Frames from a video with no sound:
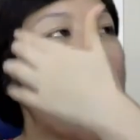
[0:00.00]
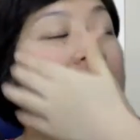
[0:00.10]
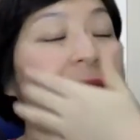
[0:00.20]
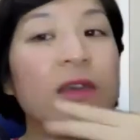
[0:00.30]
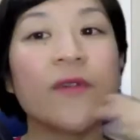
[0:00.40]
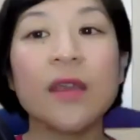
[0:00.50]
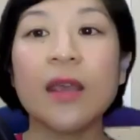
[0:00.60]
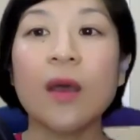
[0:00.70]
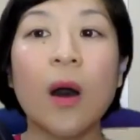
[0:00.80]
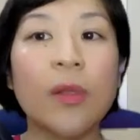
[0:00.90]
And even
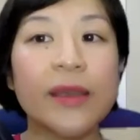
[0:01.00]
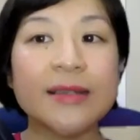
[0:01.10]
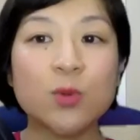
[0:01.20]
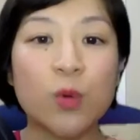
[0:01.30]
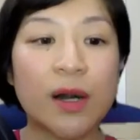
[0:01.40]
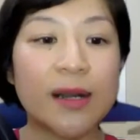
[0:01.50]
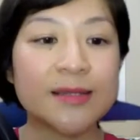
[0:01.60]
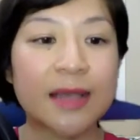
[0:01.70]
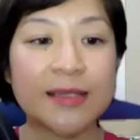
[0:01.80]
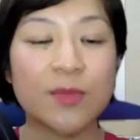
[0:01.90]
in all these words
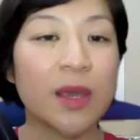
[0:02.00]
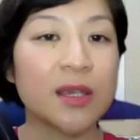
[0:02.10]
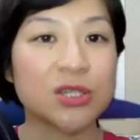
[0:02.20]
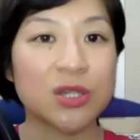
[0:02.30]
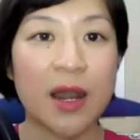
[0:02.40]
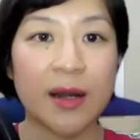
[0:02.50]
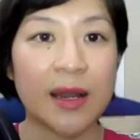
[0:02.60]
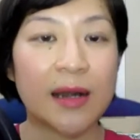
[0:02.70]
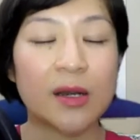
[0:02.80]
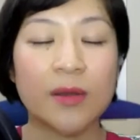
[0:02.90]
that is being shared,
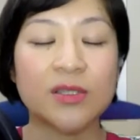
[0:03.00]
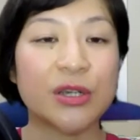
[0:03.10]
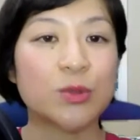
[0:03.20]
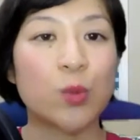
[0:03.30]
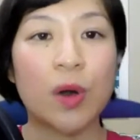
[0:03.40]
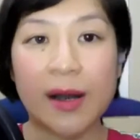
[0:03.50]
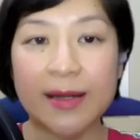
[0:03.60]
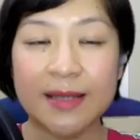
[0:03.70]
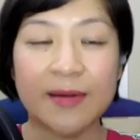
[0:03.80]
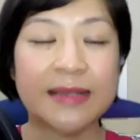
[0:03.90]
they are not just
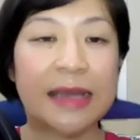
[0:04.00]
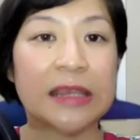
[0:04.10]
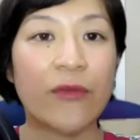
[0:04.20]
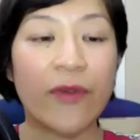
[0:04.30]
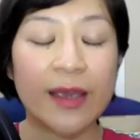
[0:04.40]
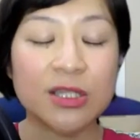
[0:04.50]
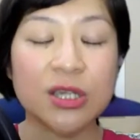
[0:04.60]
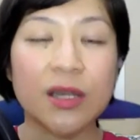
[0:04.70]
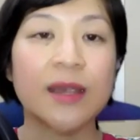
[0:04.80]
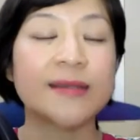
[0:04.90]
words. There's
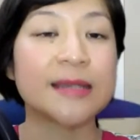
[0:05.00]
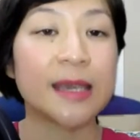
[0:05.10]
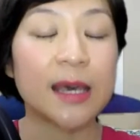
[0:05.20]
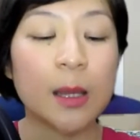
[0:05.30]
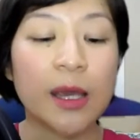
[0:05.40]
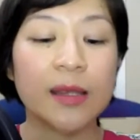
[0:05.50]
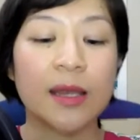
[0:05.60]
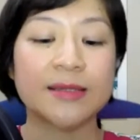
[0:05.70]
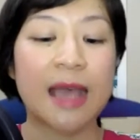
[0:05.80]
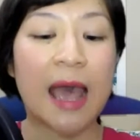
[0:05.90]
activation, there's healing,
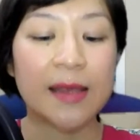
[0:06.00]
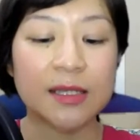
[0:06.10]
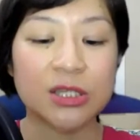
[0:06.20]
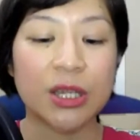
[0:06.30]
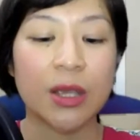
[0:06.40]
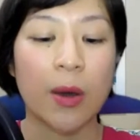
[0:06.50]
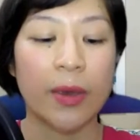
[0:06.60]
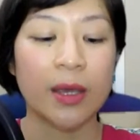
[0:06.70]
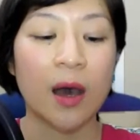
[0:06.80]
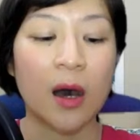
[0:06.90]
there's energy
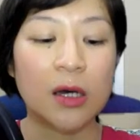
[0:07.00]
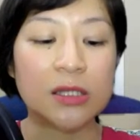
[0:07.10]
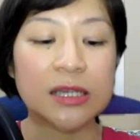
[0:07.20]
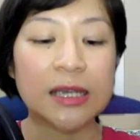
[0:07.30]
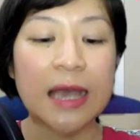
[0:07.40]
going on.